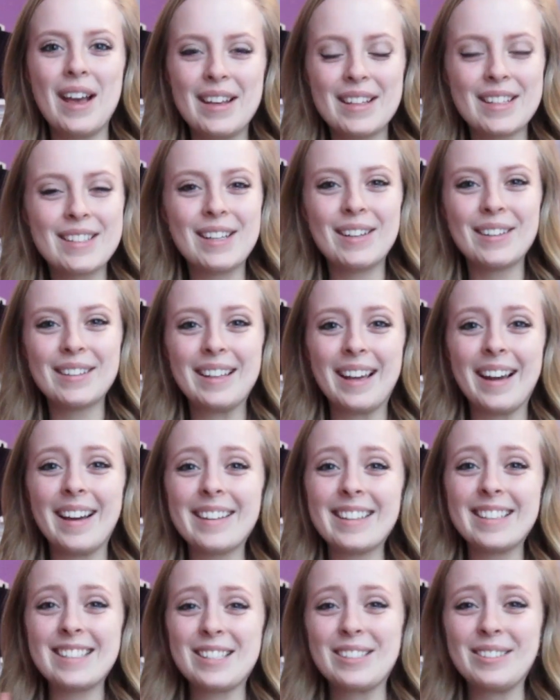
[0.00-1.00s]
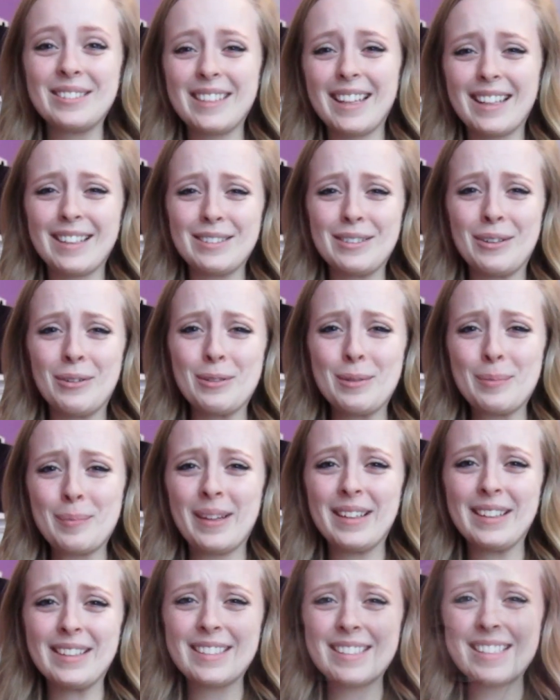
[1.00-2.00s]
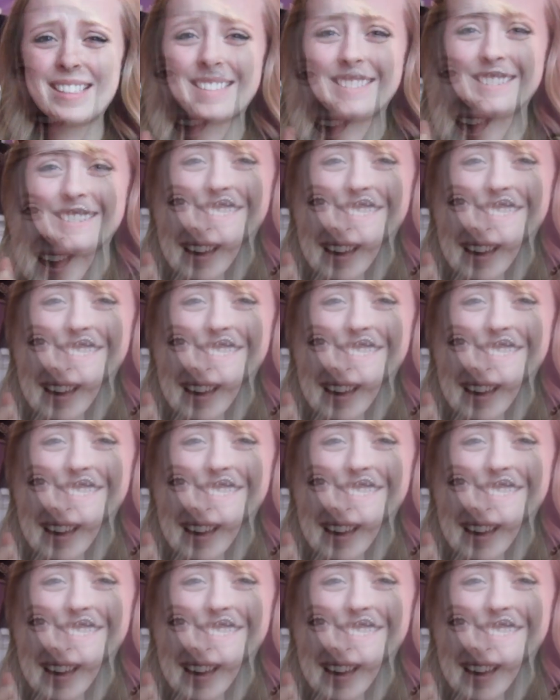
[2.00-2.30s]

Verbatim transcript: So yeah, let's go get our nose pierced.